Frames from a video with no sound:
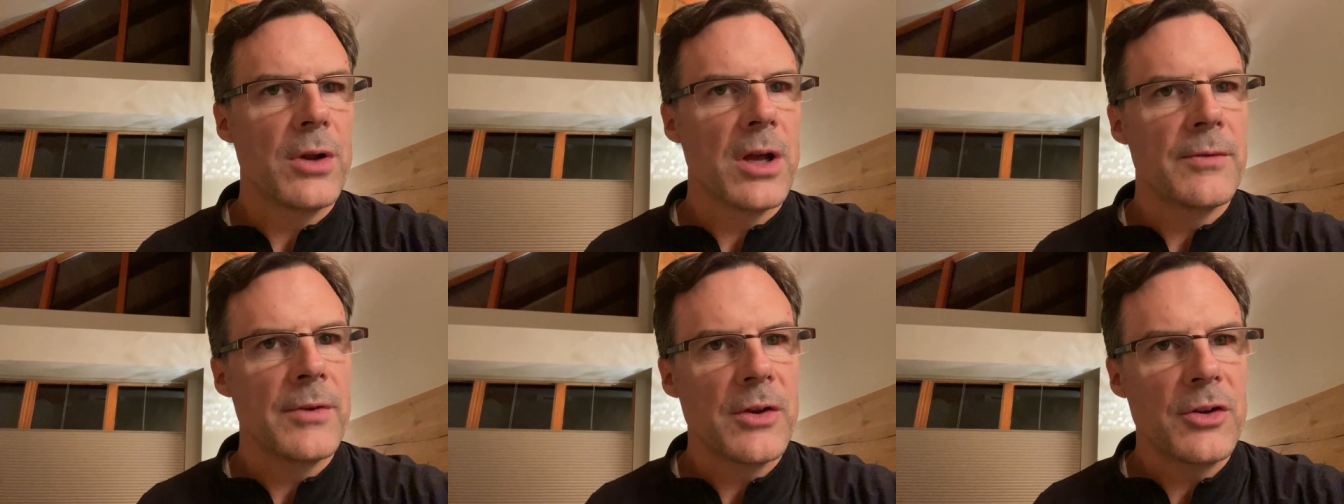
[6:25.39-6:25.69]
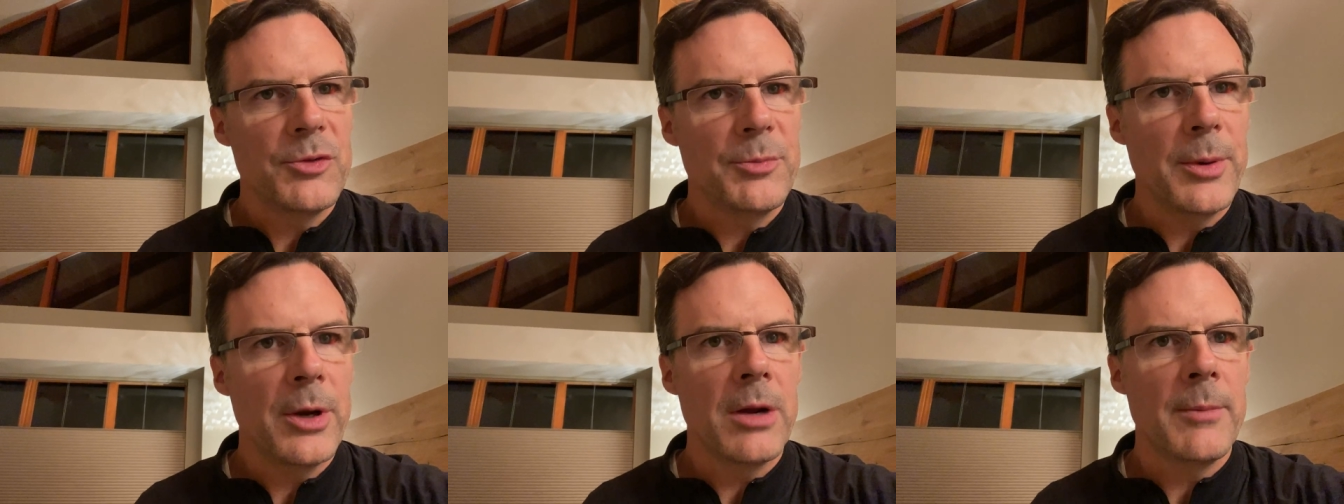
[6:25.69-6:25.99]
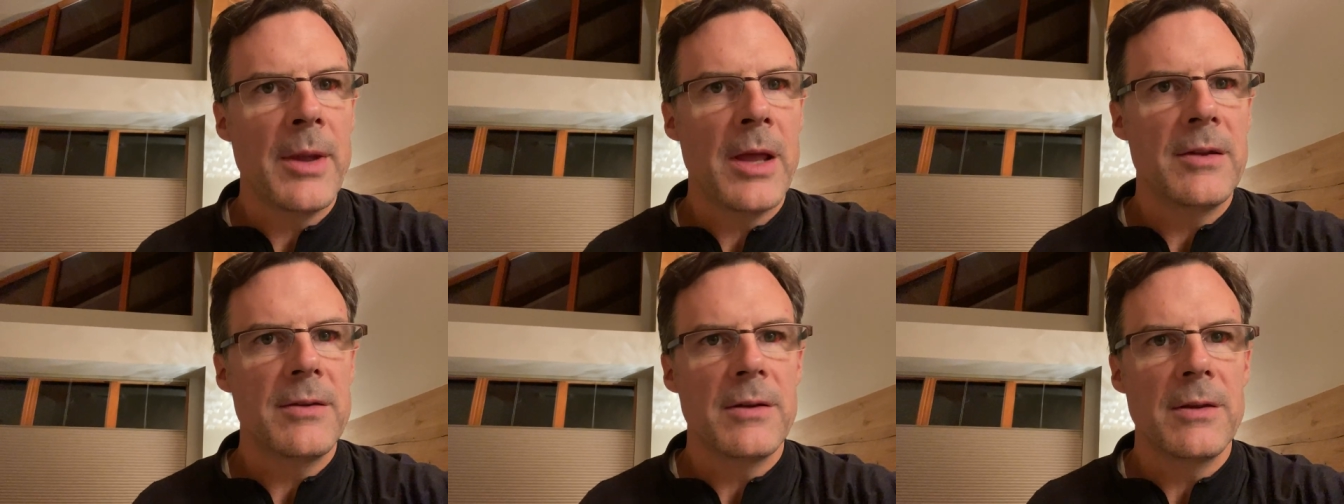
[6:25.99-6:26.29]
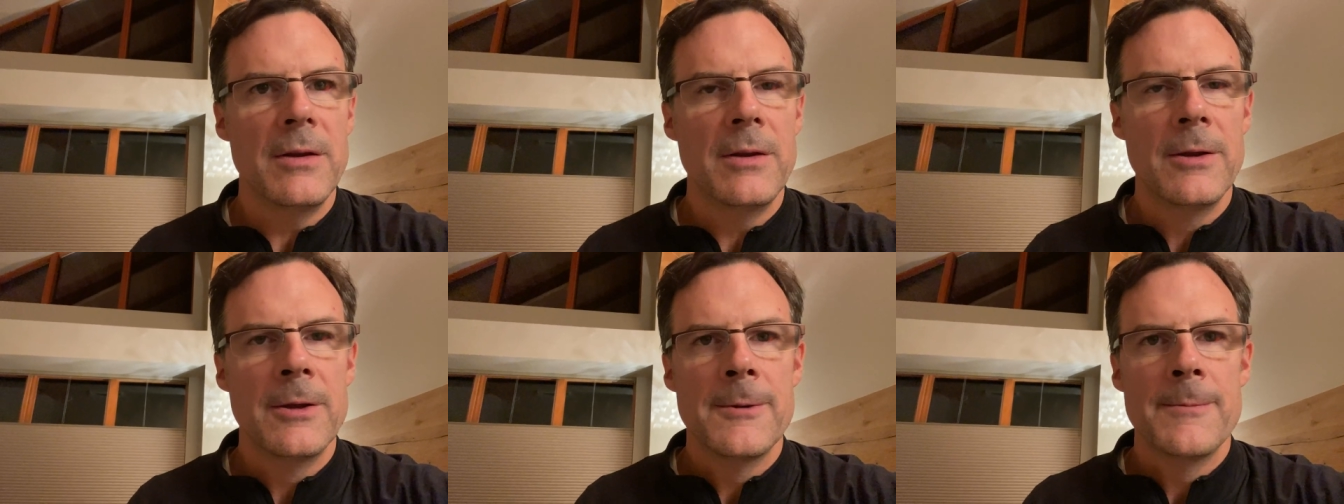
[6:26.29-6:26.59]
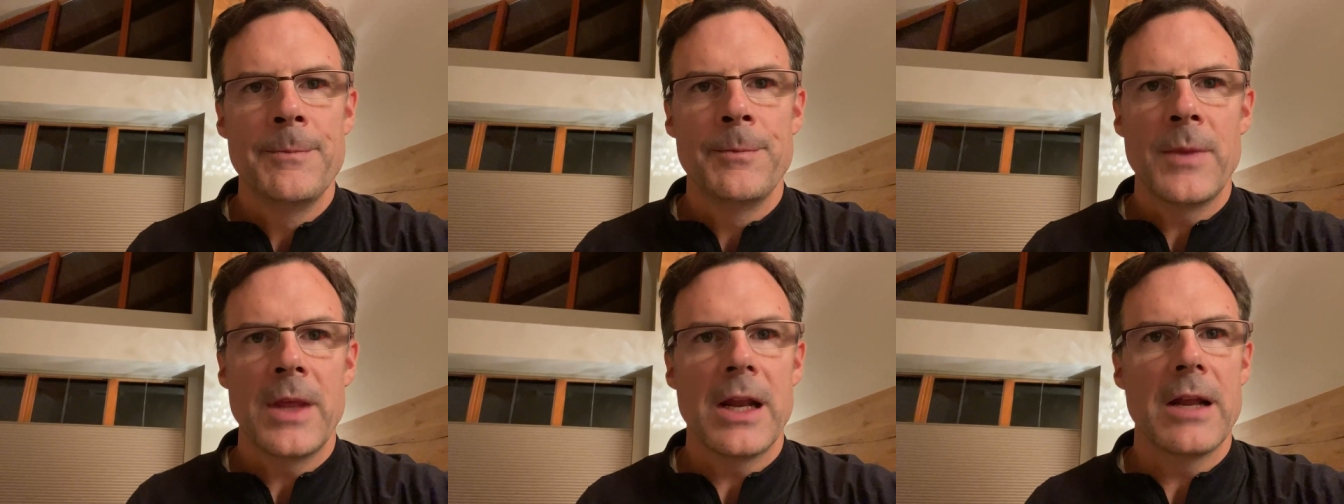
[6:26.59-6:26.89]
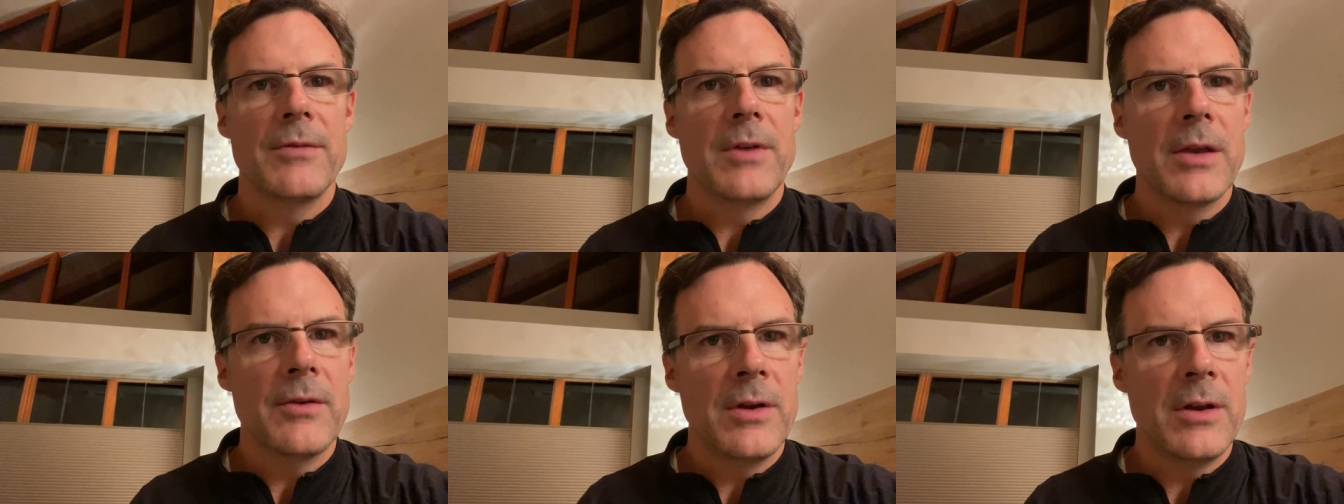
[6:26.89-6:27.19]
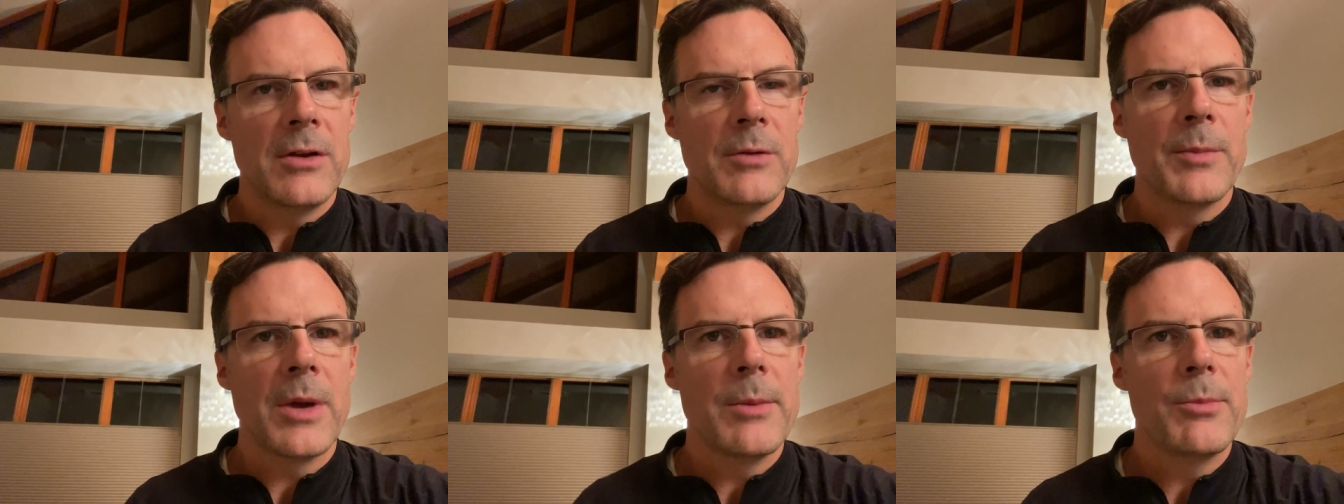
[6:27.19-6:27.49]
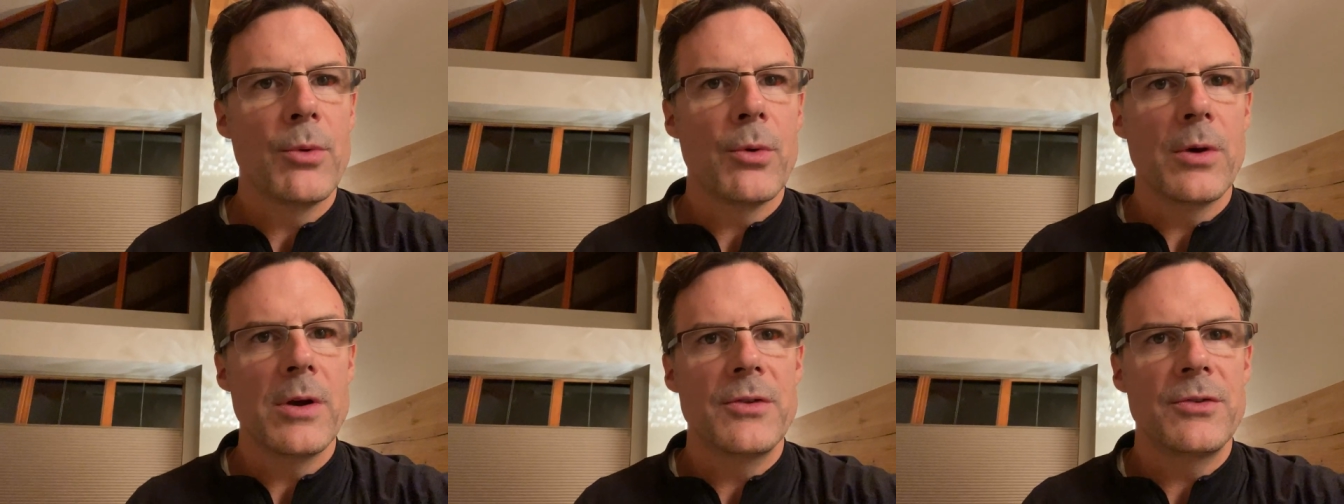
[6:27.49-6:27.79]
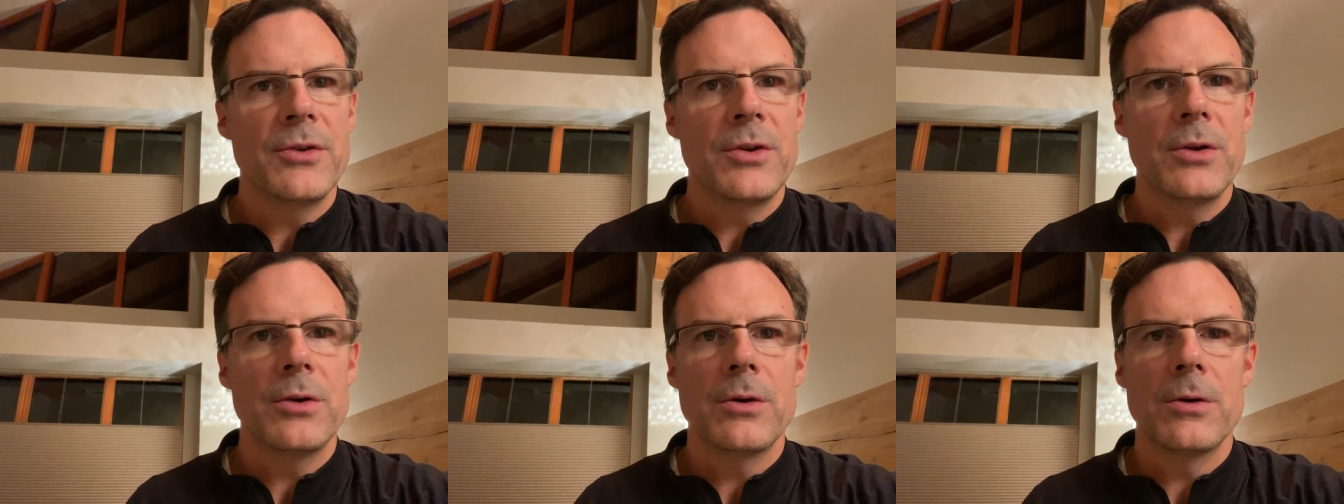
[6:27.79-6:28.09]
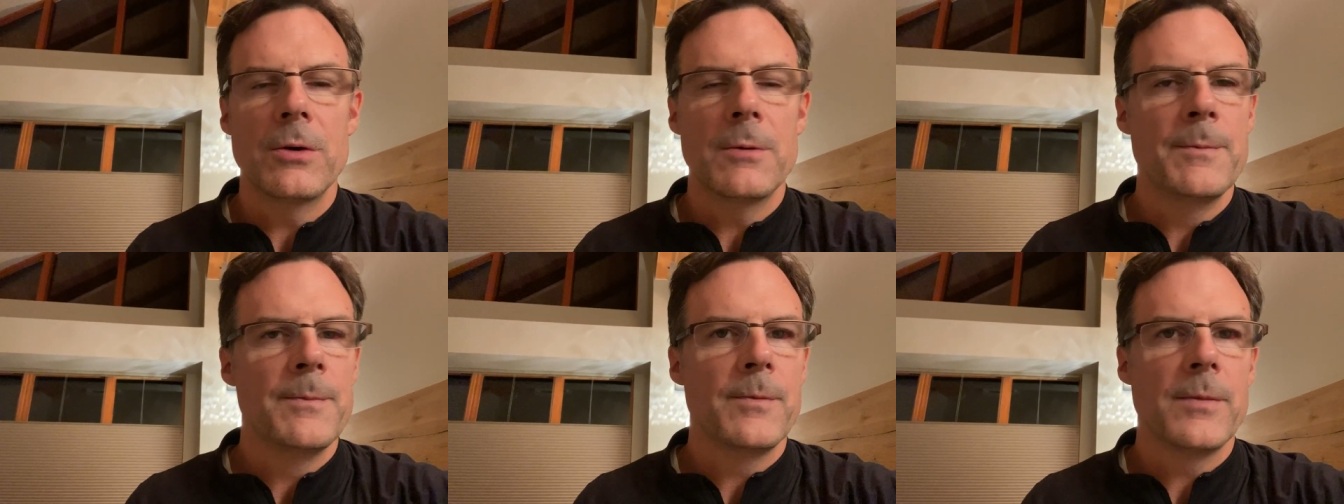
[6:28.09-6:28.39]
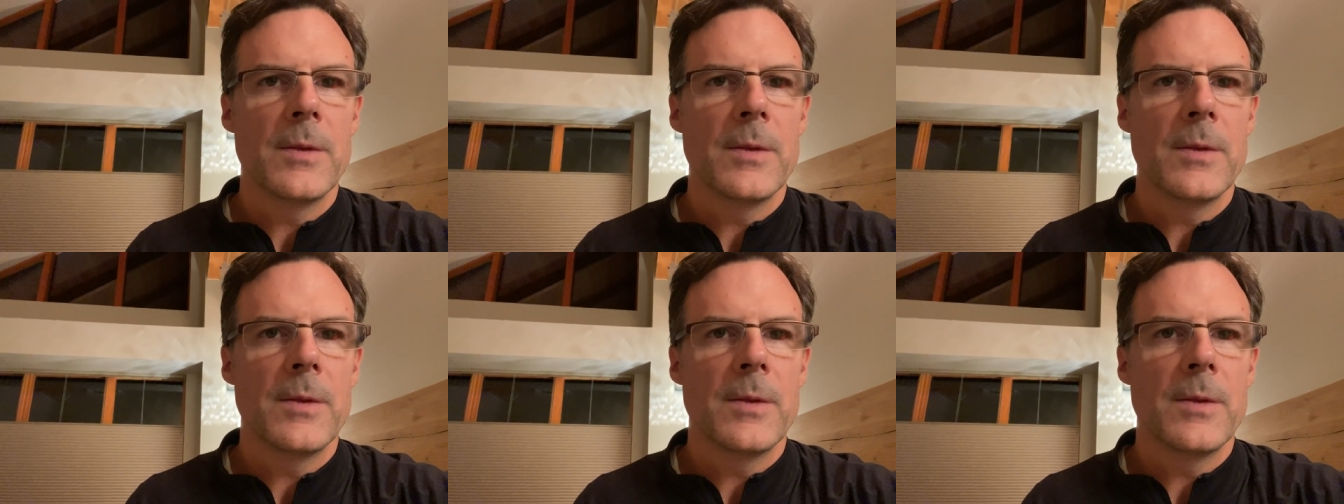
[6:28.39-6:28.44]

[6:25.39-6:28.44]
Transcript: I've experimented and I've given it to my boys too.